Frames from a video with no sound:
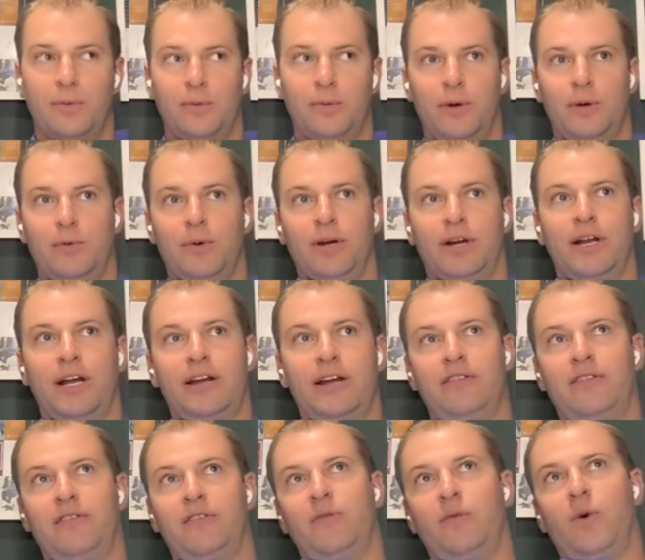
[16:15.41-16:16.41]
we're
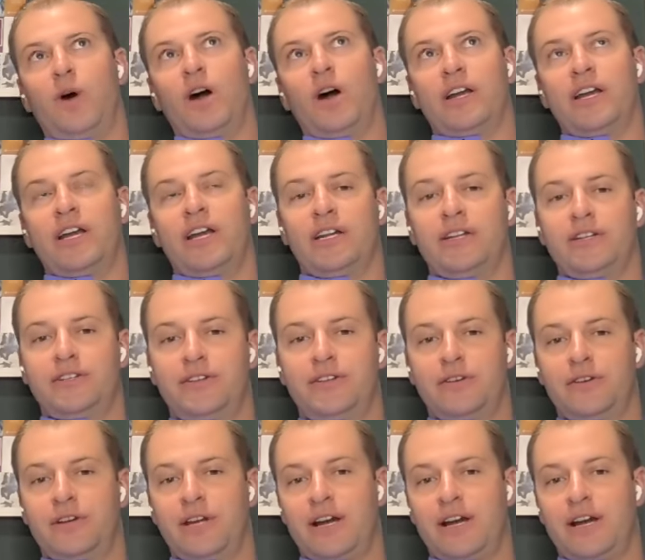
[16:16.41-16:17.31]
kind of walking into